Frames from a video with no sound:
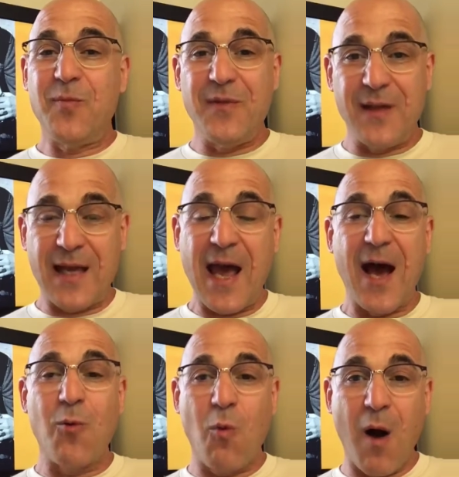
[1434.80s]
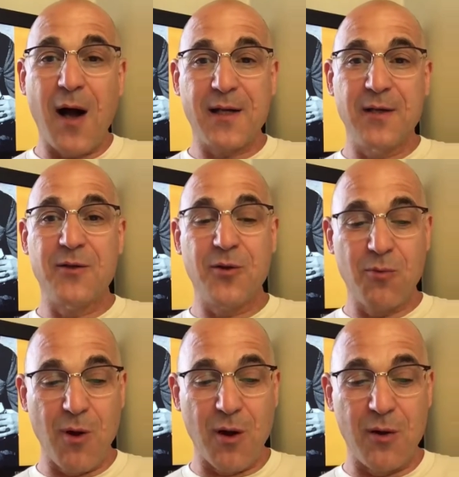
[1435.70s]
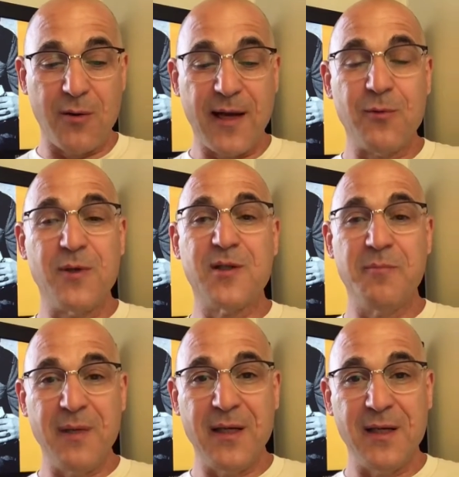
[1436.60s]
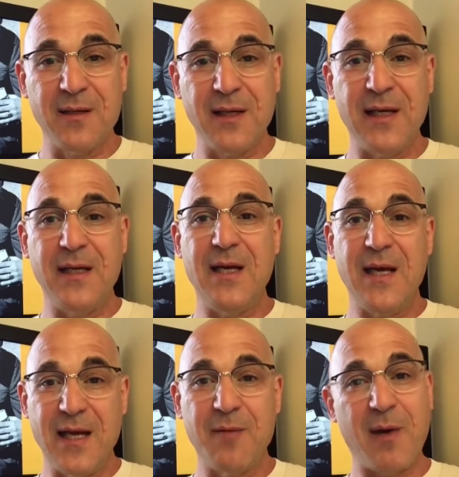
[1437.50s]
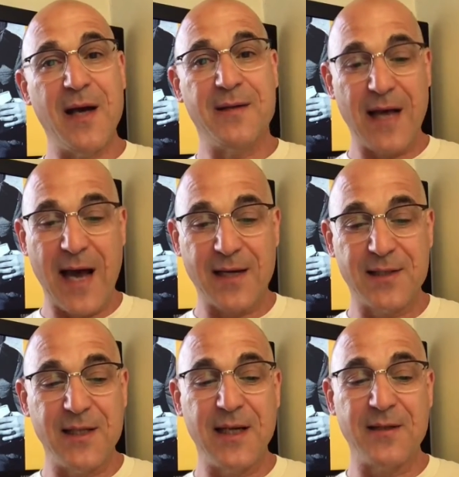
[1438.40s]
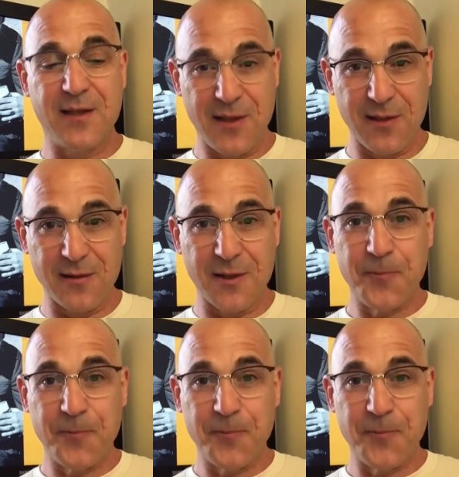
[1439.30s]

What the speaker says: The cat walked into the road and was immediately hit by a taxi and killed.